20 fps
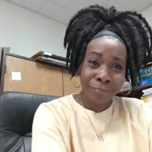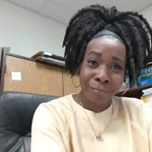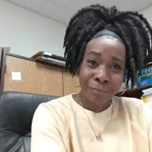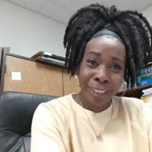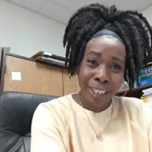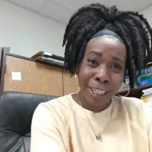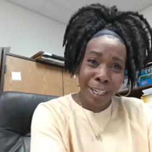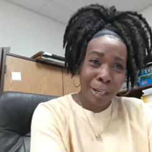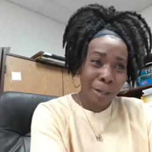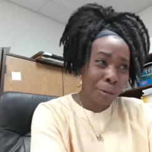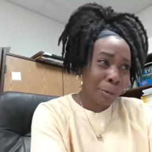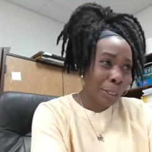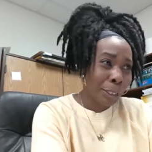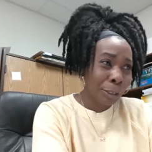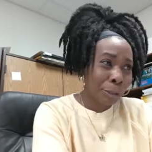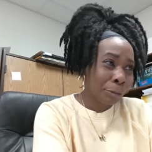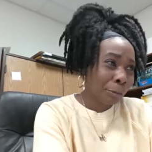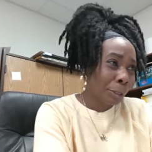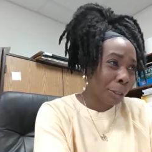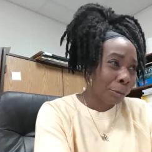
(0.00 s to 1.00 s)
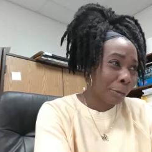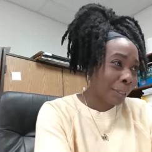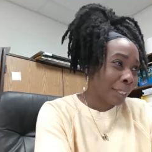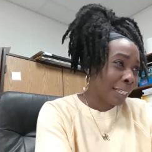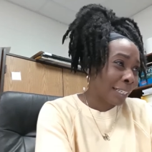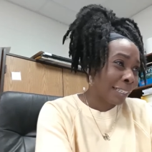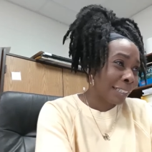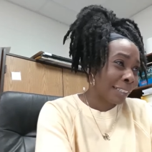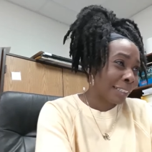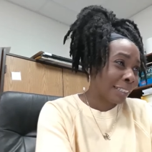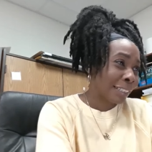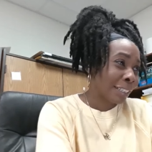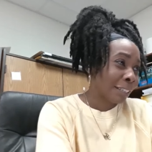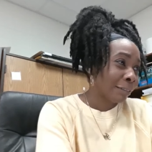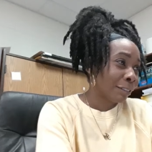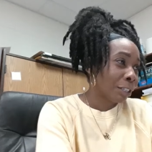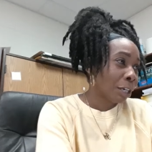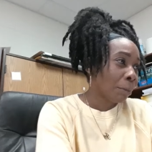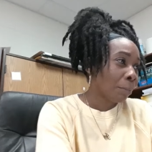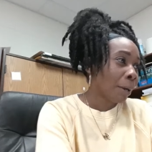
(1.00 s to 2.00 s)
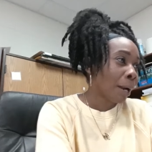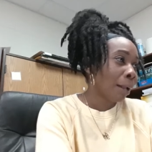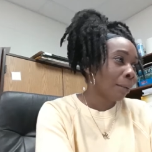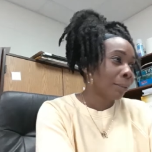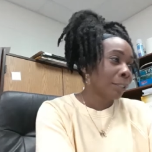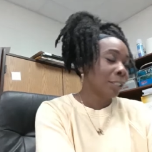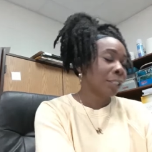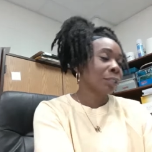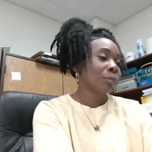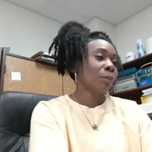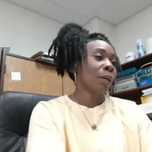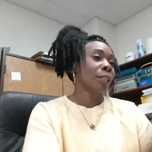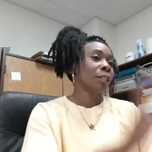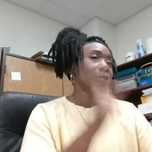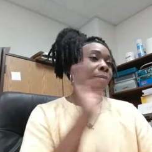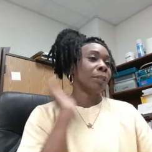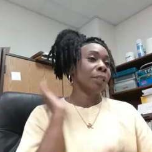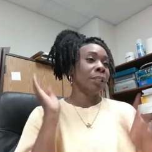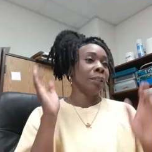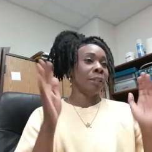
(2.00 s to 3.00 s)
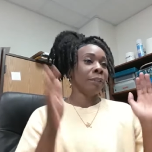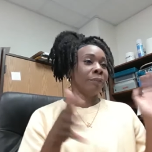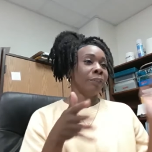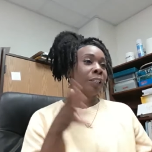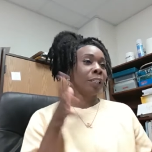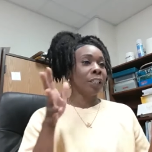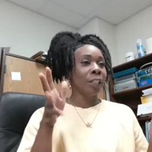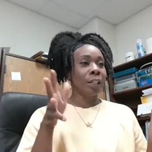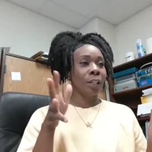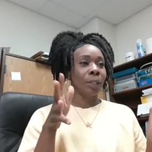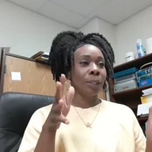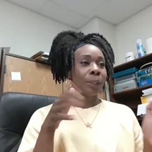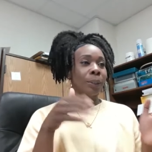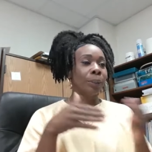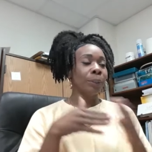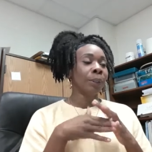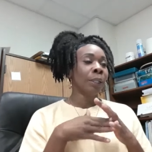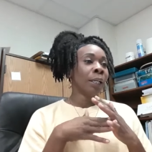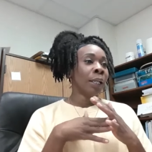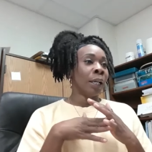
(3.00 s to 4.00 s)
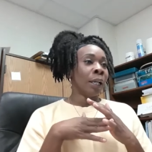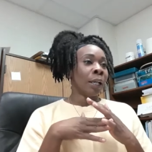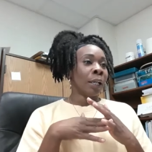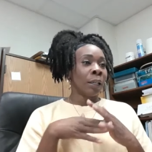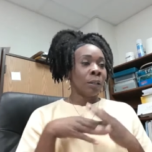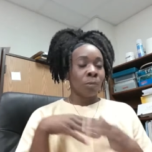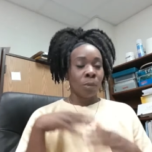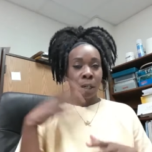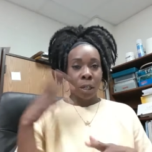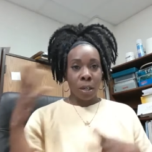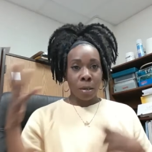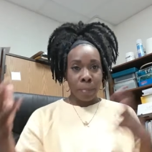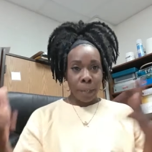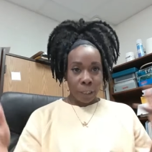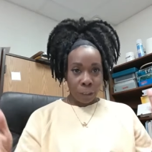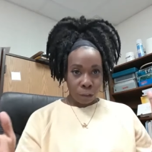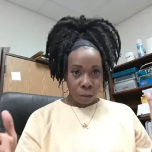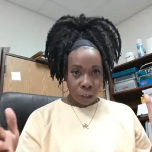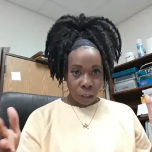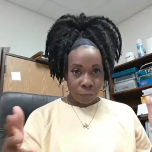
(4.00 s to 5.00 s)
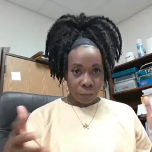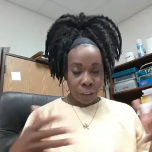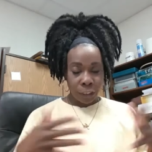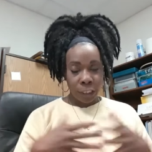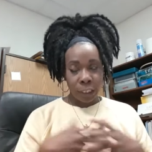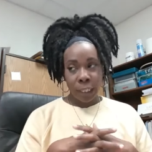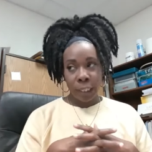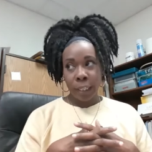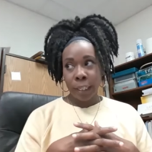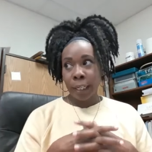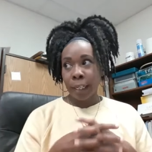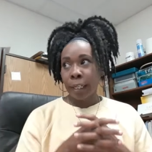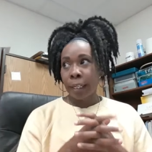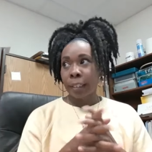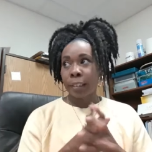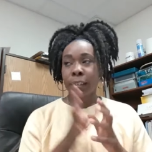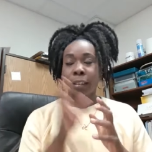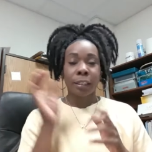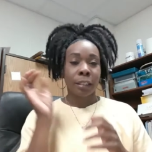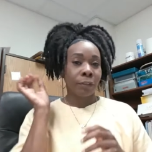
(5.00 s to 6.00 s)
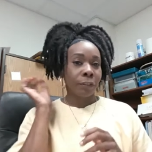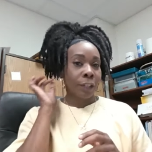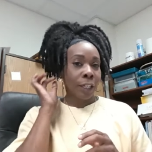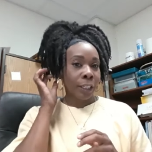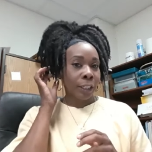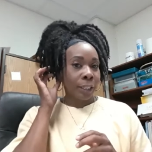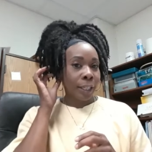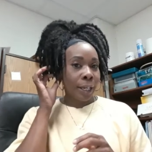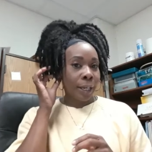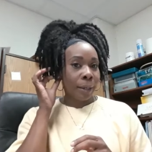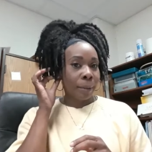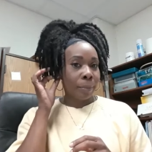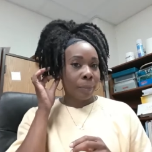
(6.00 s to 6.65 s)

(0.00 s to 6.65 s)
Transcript: And I don't want to do work related stuff. So I'll probably just watch me a video, work on my notes for Sunday and stuff like that.